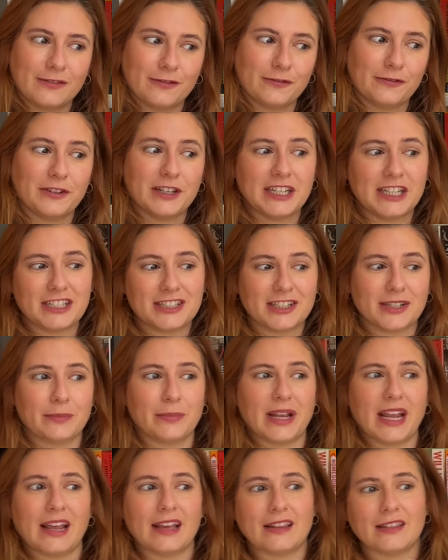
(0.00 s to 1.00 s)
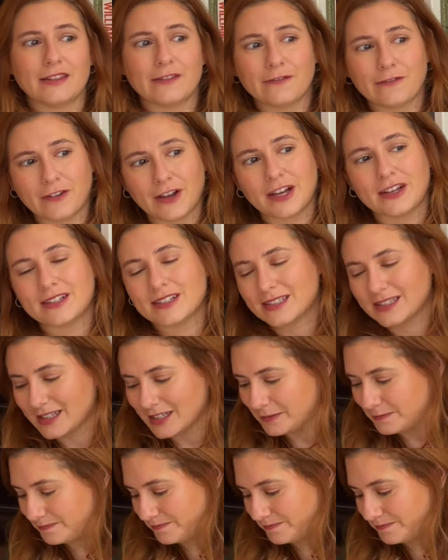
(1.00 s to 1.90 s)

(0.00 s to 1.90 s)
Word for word: Venetia being the first.